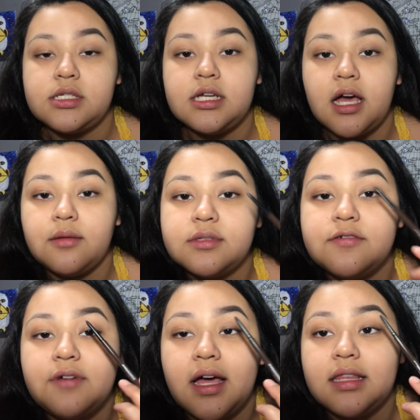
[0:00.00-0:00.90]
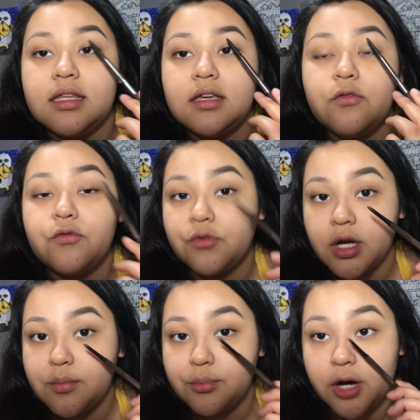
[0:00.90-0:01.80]
to help define the
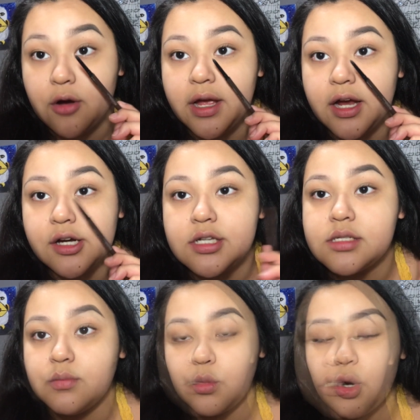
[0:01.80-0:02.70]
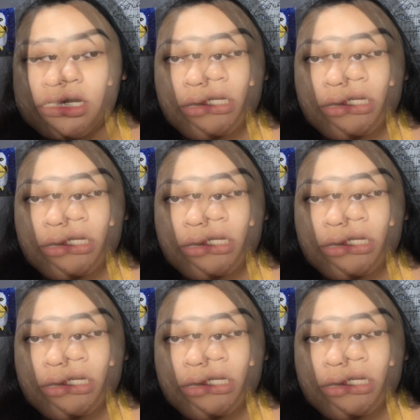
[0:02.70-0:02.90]
front brow hairs more.